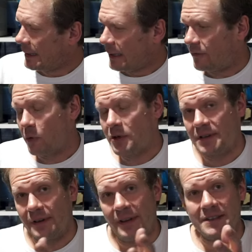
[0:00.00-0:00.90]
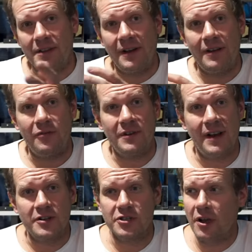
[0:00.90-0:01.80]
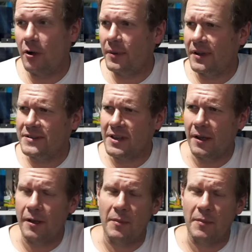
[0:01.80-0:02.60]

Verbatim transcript: Unfortunately, that's going to end it for today's show because uh,